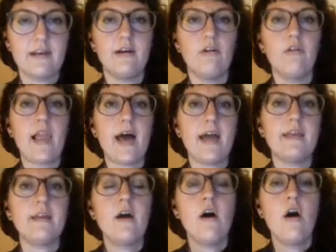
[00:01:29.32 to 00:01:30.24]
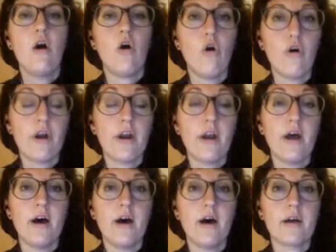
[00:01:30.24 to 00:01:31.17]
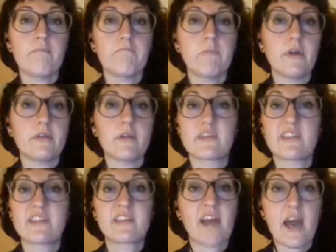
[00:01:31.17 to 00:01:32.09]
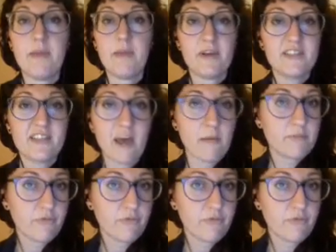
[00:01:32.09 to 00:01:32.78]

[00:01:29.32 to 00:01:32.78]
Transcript: online or Skype exams, for